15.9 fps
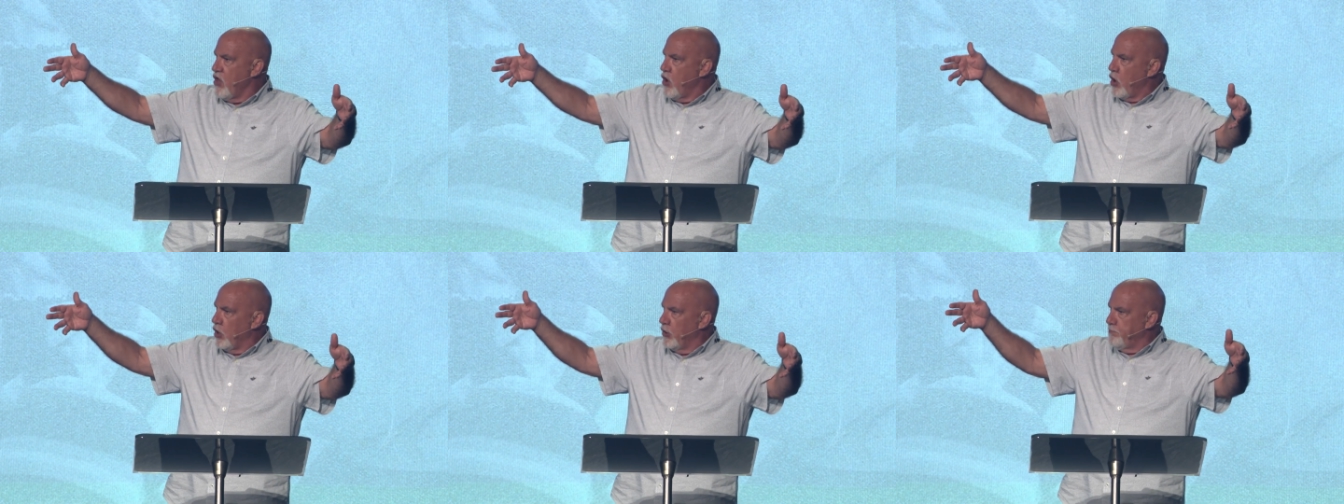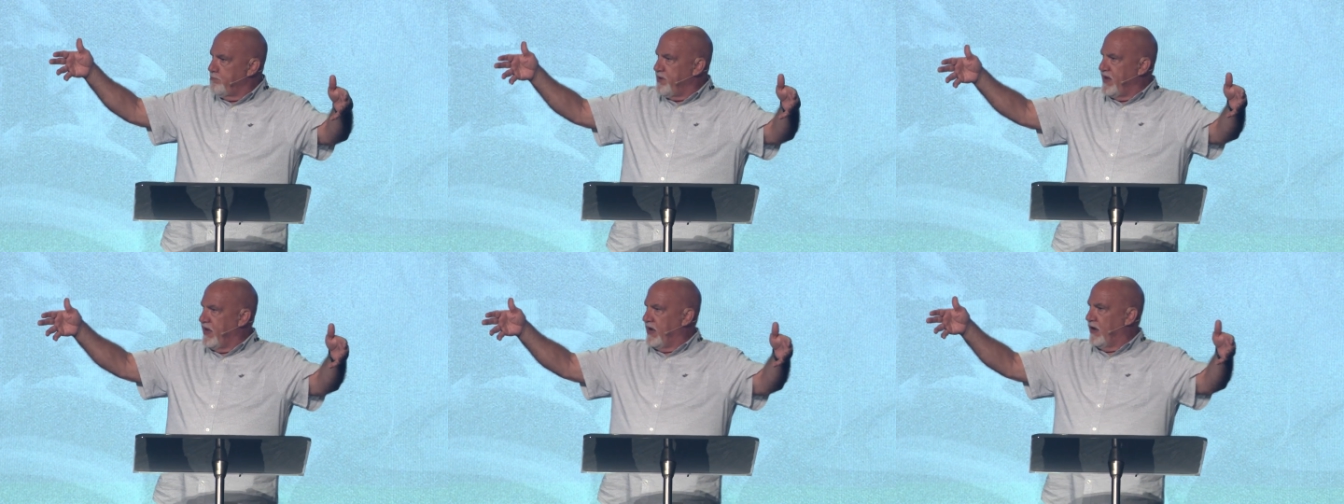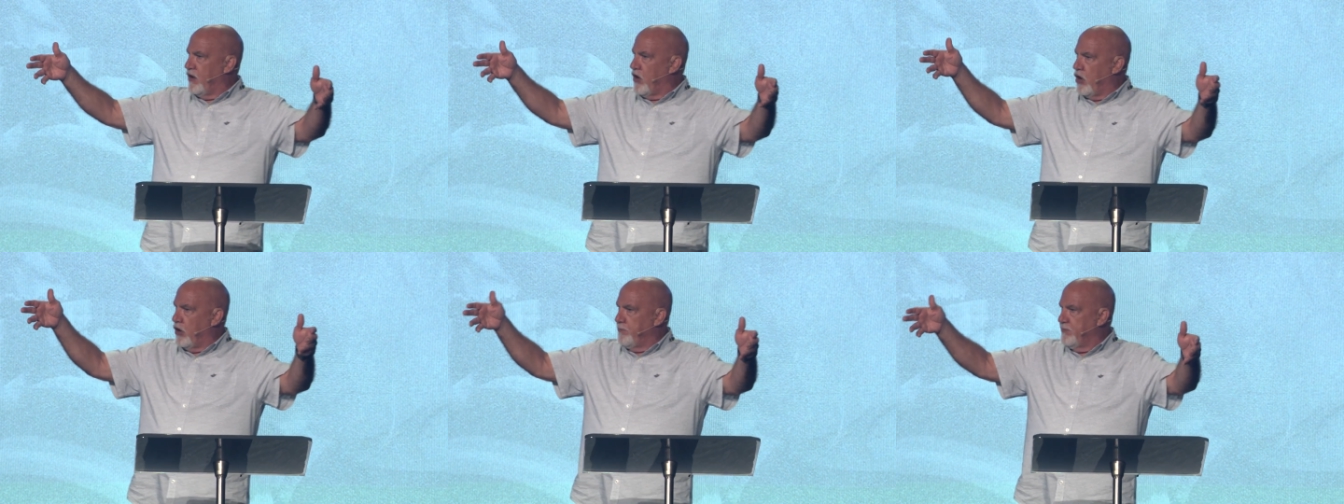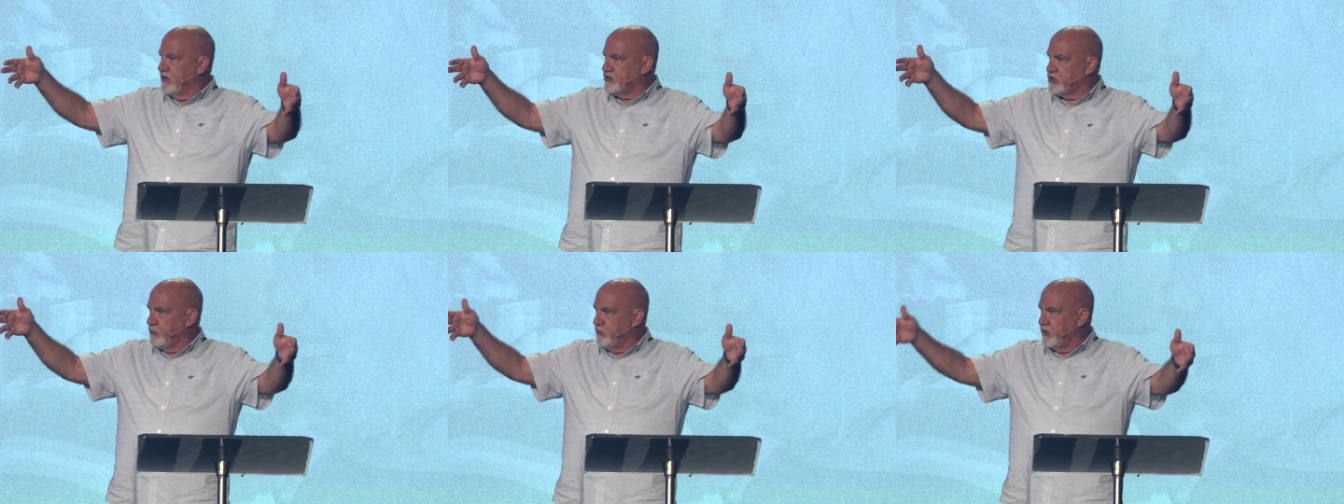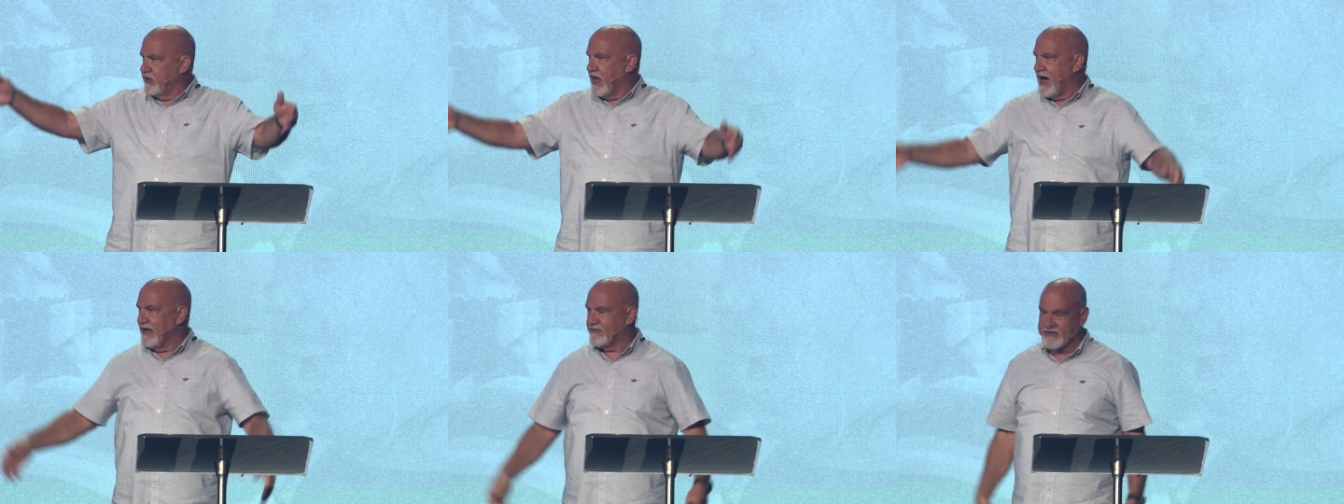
on being on mission with God.